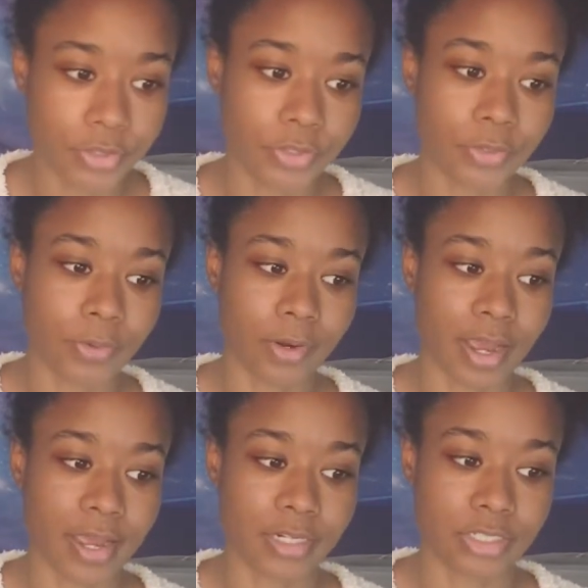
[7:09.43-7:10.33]
you are
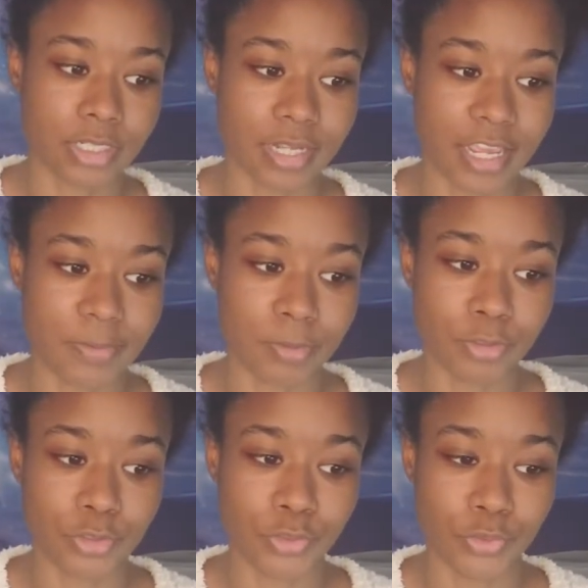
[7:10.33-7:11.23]
actually able
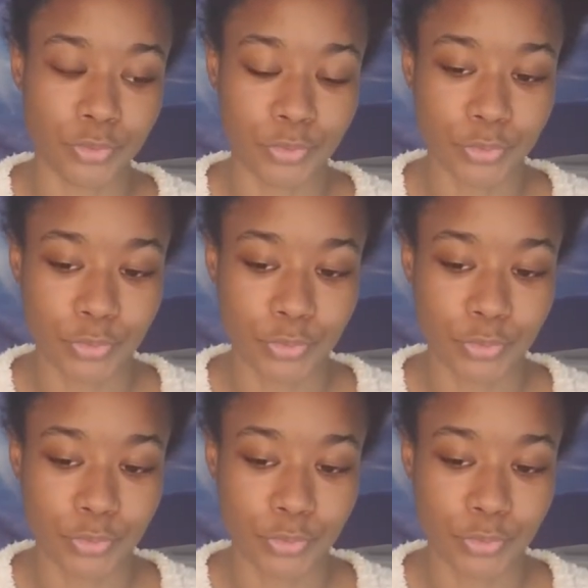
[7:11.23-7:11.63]
to